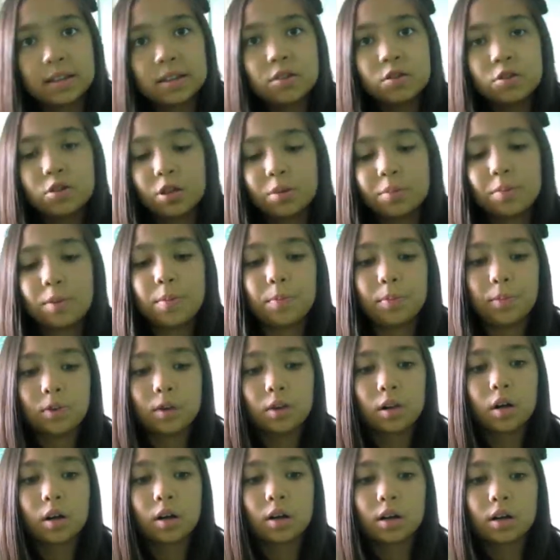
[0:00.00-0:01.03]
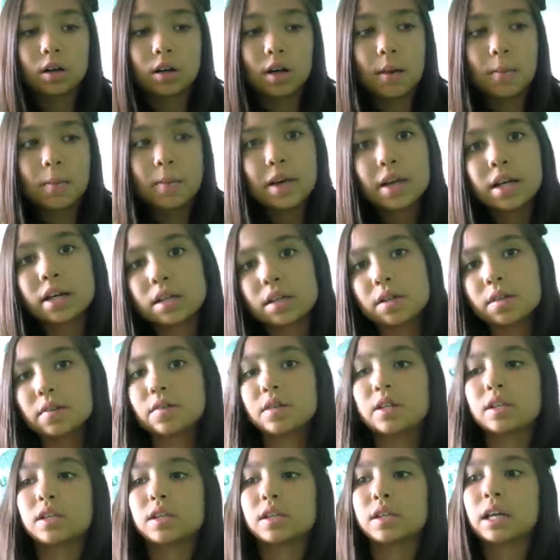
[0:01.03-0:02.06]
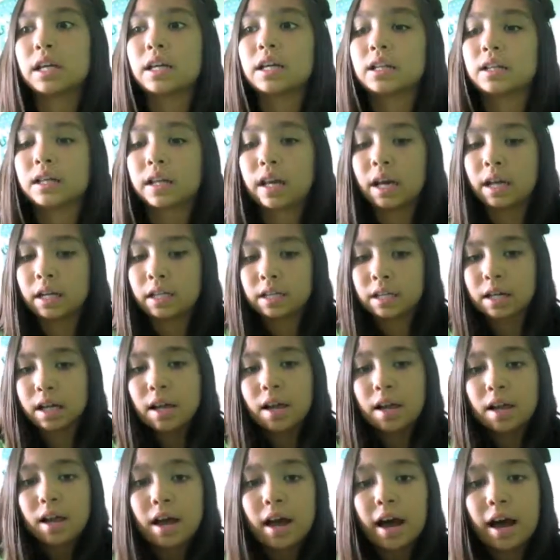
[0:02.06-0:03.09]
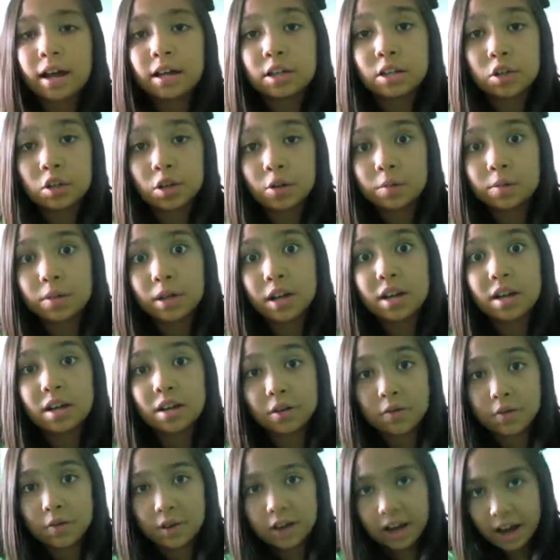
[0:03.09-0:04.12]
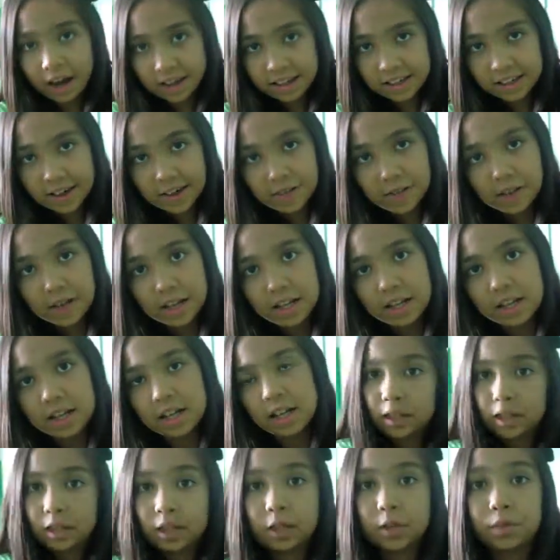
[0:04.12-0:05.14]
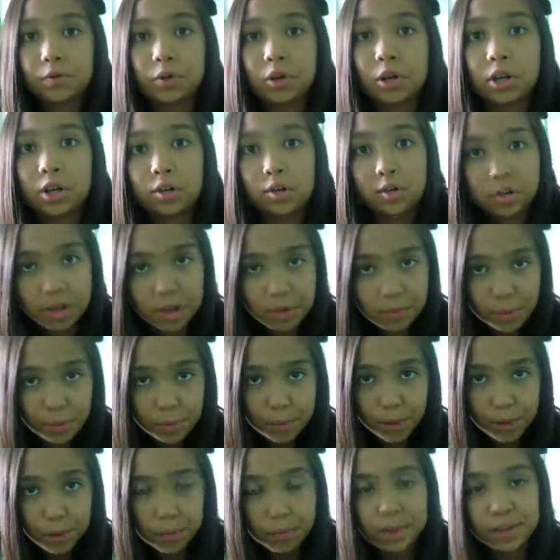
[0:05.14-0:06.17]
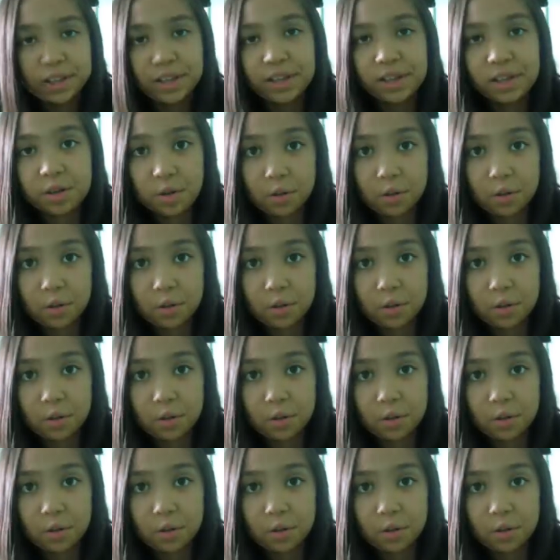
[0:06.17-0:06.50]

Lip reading: usually people are a mix of these things, and I just hope that none of you guys are offended. This is for entertainment purposes